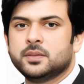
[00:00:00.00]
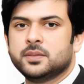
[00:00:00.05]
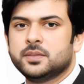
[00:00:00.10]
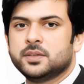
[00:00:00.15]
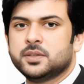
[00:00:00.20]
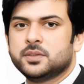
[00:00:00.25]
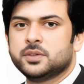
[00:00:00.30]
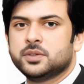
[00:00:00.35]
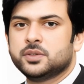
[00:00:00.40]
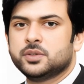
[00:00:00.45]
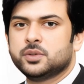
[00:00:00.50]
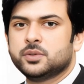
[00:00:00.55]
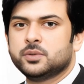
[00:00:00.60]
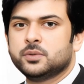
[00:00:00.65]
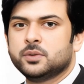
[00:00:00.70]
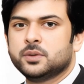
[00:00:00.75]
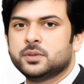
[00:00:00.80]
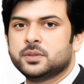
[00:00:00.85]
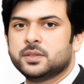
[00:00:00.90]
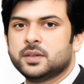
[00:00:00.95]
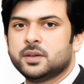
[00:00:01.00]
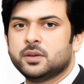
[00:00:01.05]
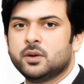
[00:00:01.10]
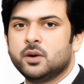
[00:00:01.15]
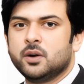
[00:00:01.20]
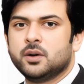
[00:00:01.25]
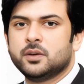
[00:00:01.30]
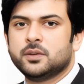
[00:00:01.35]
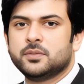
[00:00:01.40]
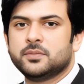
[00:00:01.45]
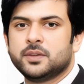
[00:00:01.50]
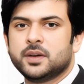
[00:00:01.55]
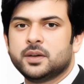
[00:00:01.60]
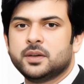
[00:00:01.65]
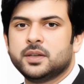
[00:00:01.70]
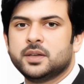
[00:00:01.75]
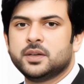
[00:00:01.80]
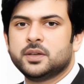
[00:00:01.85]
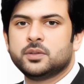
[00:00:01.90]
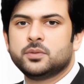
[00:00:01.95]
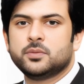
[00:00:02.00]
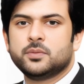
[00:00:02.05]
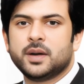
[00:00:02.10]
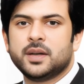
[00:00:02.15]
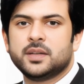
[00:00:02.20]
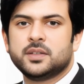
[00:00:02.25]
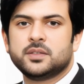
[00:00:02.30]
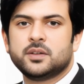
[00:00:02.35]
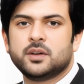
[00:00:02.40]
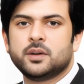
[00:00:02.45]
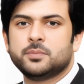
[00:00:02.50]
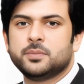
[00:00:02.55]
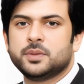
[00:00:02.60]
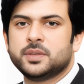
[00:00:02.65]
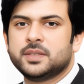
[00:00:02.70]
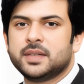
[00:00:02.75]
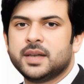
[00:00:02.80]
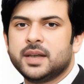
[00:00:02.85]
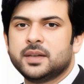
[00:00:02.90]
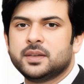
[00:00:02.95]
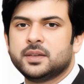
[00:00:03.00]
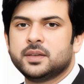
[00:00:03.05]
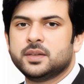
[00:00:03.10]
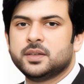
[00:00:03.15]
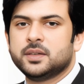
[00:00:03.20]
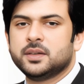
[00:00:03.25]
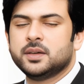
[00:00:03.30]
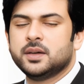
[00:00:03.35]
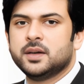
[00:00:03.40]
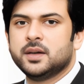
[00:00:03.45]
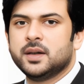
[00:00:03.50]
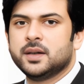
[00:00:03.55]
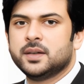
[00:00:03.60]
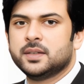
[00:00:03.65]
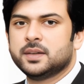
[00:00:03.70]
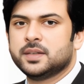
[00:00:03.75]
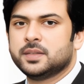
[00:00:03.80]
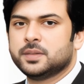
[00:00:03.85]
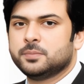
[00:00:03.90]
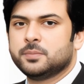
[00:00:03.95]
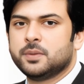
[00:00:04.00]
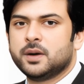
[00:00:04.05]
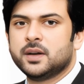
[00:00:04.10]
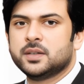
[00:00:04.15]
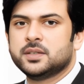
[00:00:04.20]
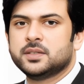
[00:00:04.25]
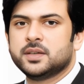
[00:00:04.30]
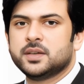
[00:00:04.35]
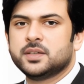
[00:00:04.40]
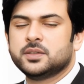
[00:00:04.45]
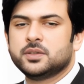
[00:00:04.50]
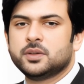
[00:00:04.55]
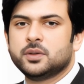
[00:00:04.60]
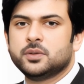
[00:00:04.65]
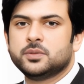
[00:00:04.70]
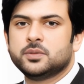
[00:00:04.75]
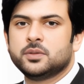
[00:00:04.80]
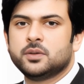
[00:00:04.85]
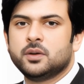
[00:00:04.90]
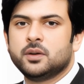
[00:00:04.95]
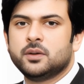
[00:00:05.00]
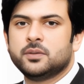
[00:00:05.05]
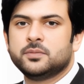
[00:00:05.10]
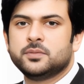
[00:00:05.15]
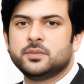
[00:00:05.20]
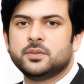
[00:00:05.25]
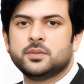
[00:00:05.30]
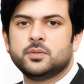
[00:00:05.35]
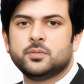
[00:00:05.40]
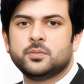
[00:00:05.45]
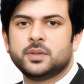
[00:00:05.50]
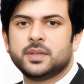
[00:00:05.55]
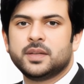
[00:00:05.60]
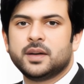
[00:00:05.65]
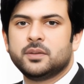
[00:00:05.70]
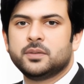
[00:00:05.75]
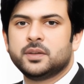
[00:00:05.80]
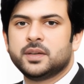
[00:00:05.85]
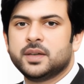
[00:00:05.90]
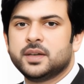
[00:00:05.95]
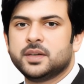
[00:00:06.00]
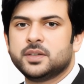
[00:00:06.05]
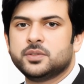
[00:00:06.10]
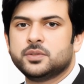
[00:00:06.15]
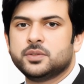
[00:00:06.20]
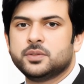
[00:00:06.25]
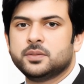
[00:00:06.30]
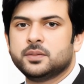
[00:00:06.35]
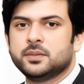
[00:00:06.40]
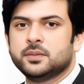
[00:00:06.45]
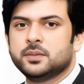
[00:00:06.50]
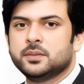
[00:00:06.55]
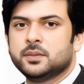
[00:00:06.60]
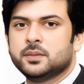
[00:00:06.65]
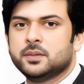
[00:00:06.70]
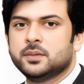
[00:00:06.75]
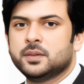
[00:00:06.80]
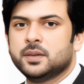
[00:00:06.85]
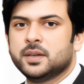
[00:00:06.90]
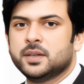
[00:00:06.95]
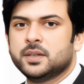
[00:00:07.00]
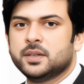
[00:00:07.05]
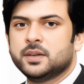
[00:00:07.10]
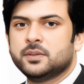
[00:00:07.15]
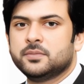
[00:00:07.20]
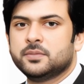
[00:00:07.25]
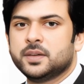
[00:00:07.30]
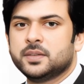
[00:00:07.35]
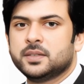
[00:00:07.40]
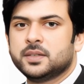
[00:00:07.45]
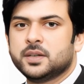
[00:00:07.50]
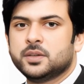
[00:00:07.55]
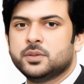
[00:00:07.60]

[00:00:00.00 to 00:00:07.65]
This ensures that all of their legal rights are protected and that the process goes off without a hitch. In the event that